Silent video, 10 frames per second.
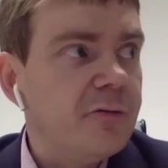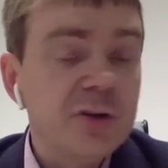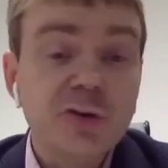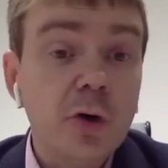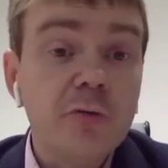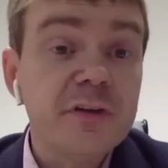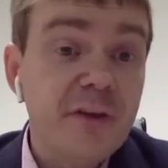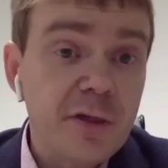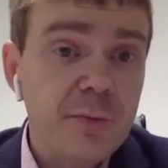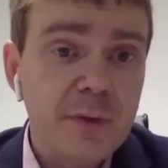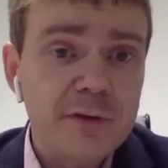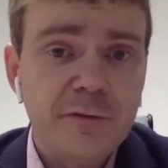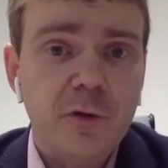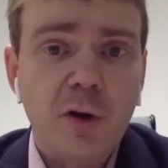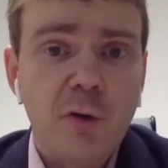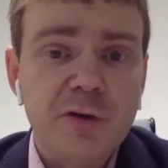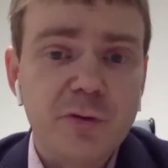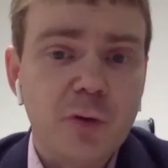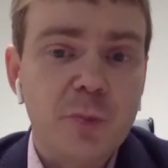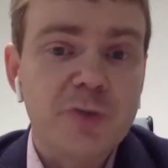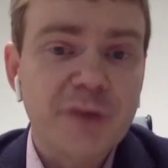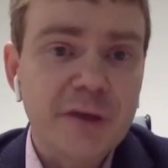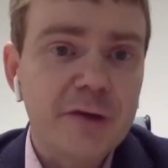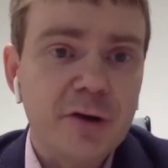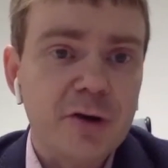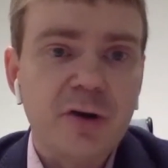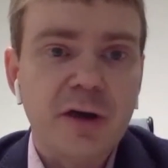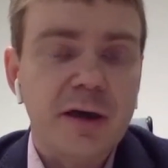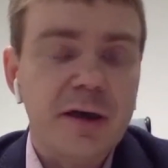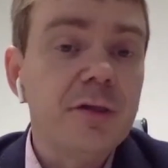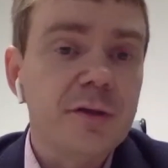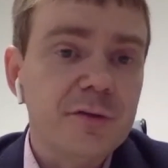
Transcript: return of investment for going to a particular